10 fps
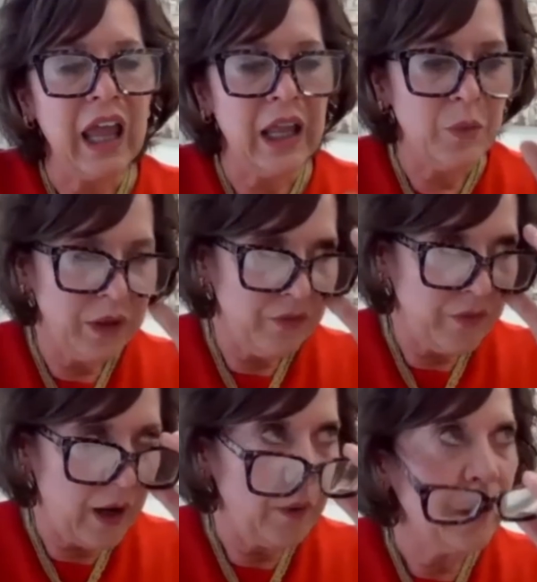And we
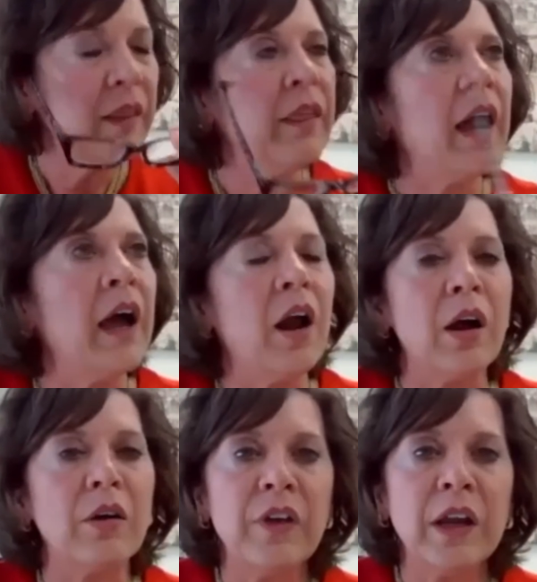found that
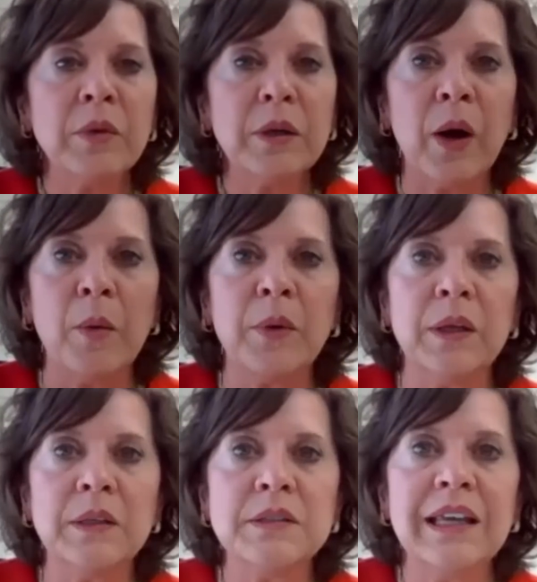on our family
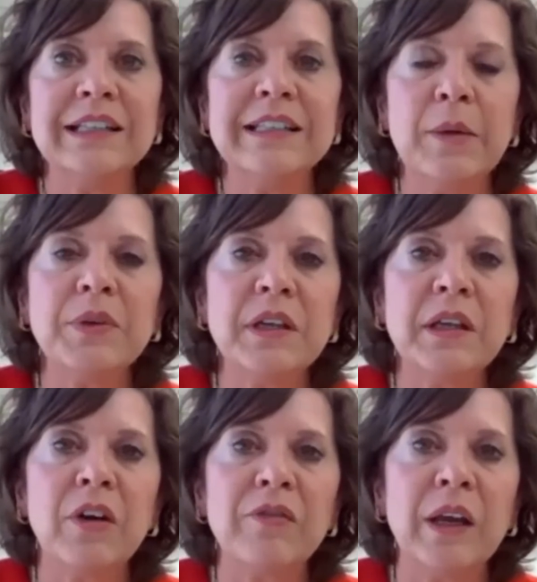properties,
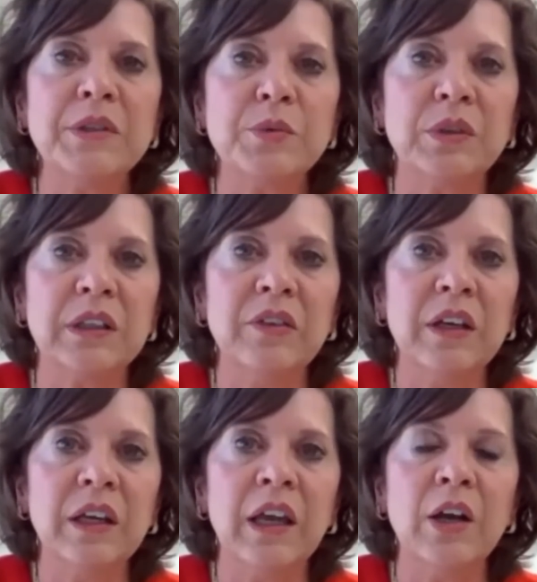10% of our families were
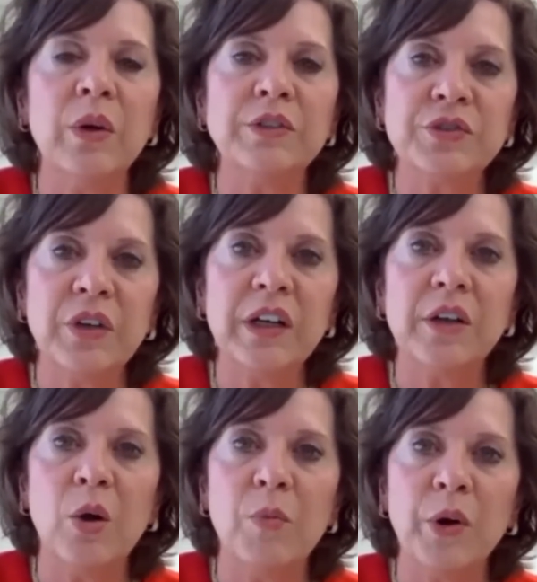leaving and going straight
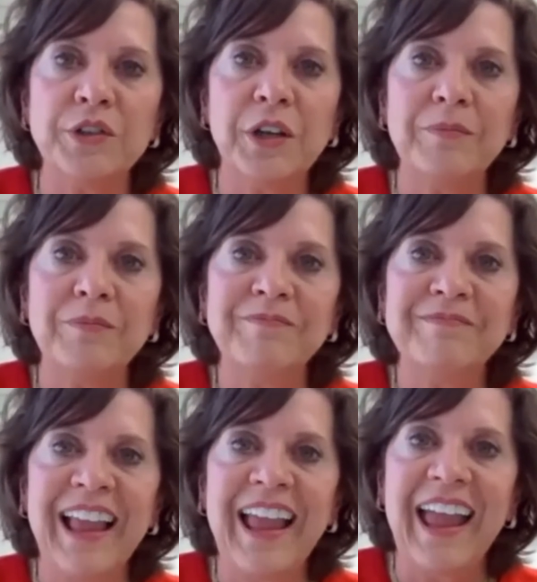into homeownership.
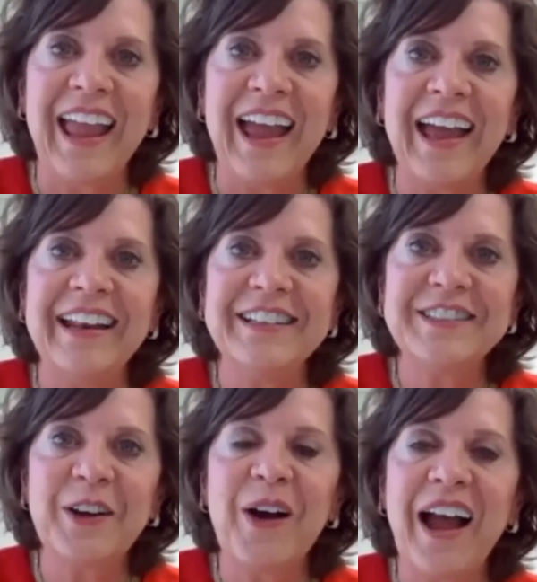And
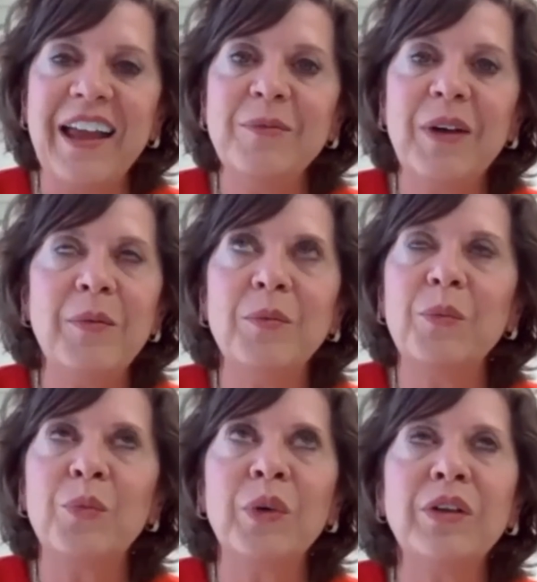so
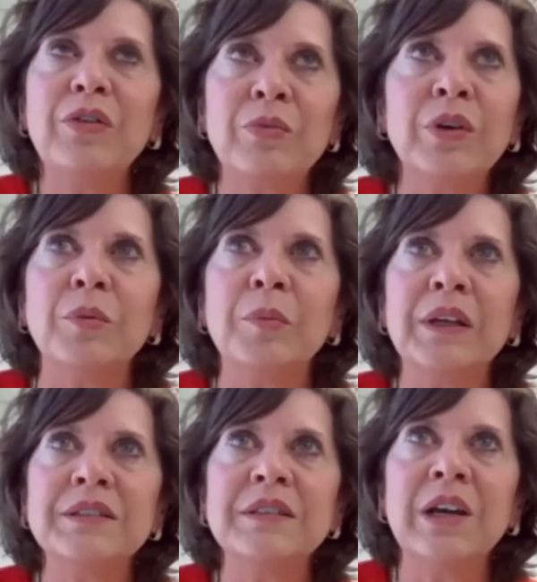I'm really thrilled
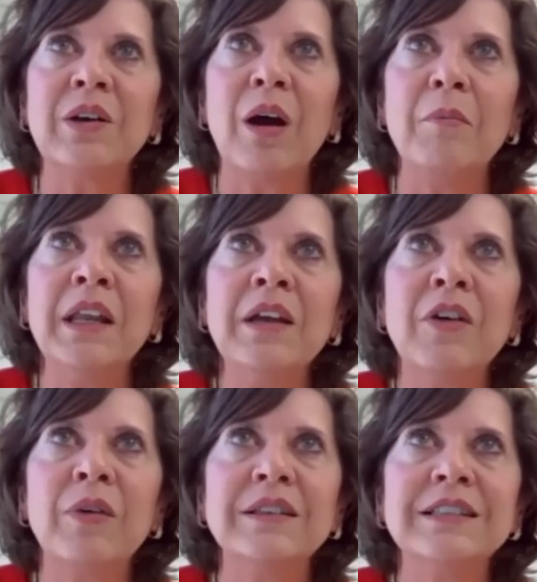because there are many
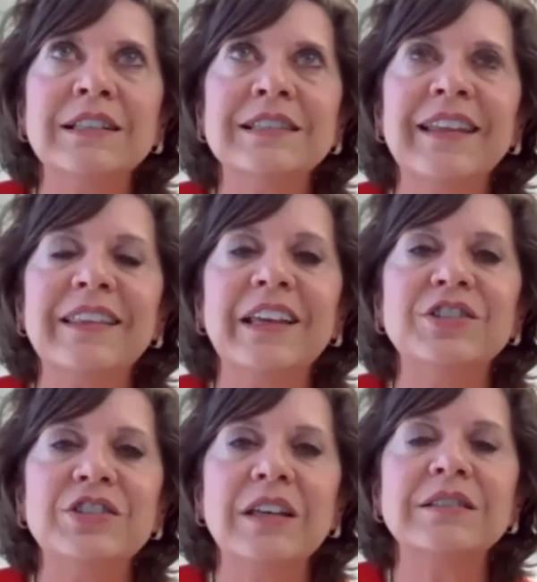of our residents that they
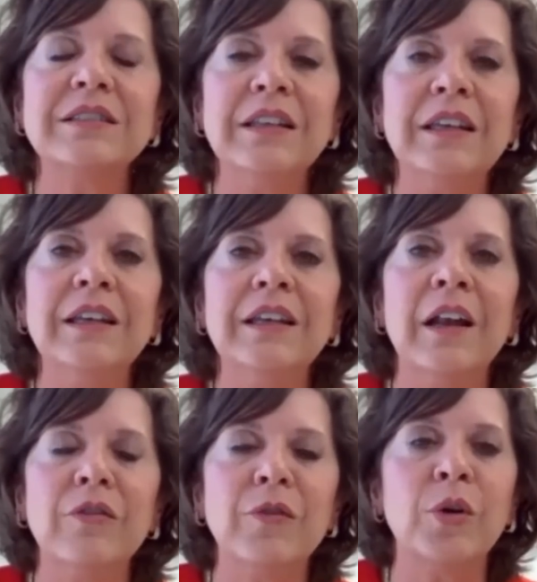just need
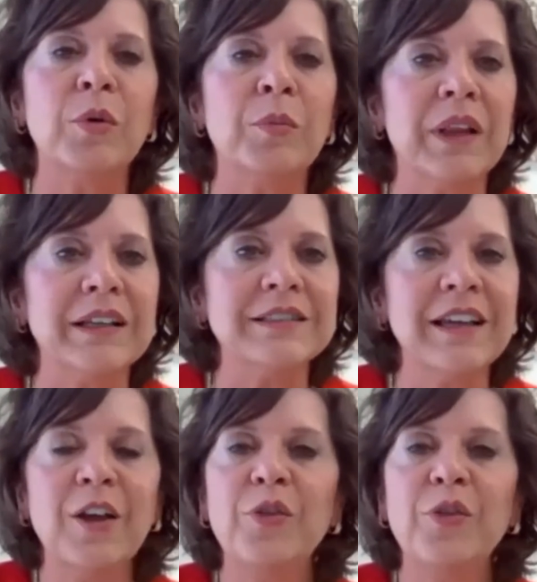an affordable place.